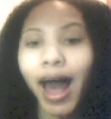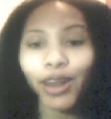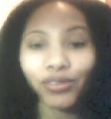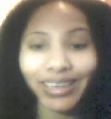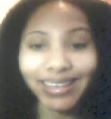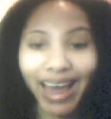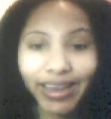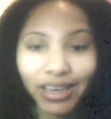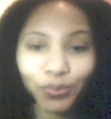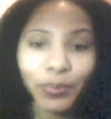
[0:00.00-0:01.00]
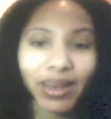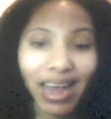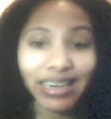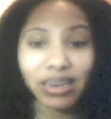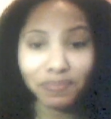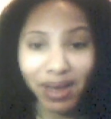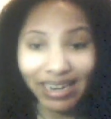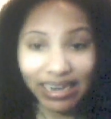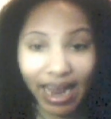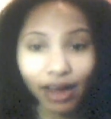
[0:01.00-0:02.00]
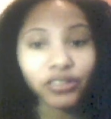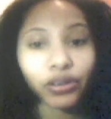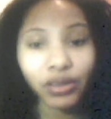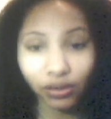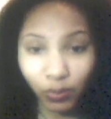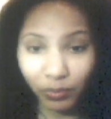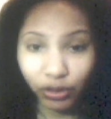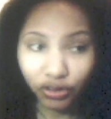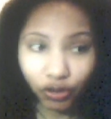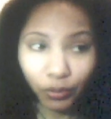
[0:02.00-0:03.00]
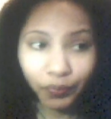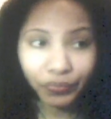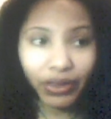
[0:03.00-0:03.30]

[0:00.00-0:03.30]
I don't really like it, but I need money now, so that's what I'm going to do.